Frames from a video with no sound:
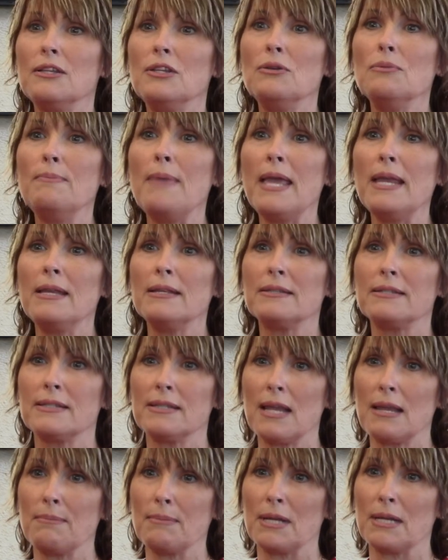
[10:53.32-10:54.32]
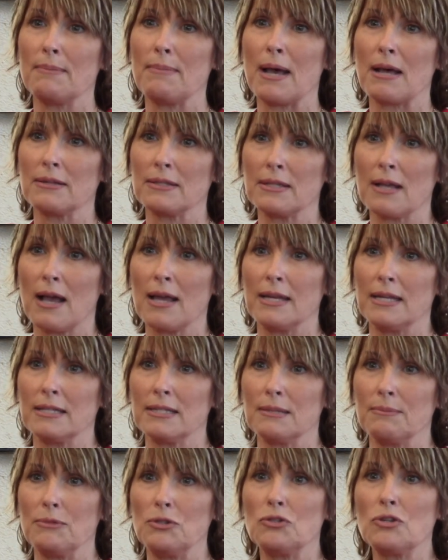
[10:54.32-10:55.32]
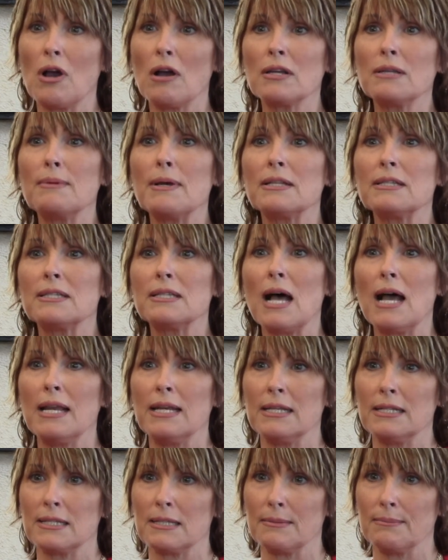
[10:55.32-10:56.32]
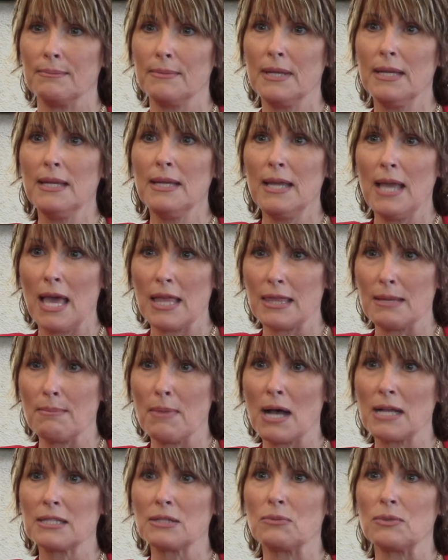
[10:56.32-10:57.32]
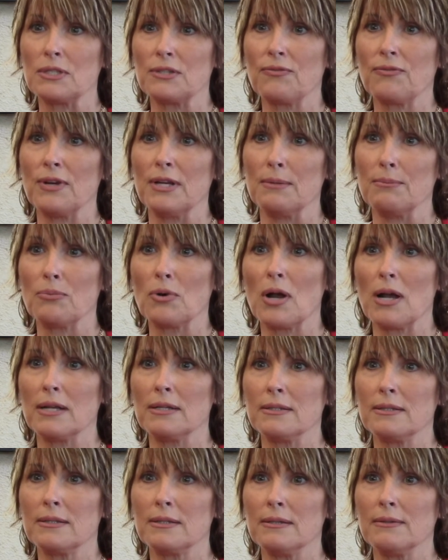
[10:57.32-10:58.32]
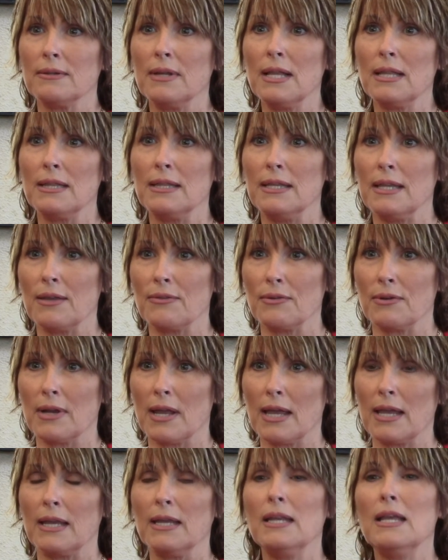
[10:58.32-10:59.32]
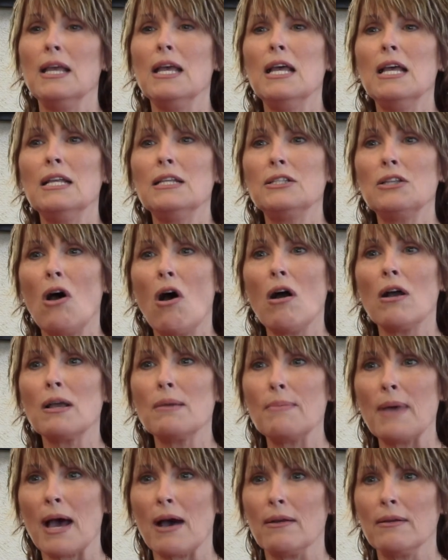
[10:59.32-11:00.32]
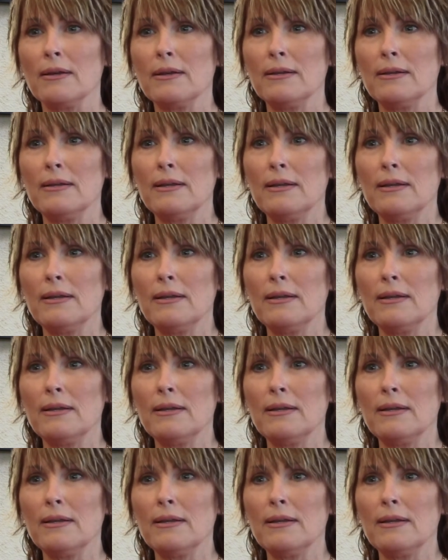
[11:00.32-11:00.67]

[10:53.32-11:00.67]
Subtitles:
You made a statement about Zionism. You talked about Zionism at the Moskowitz Freedom Prize the other night. Talk about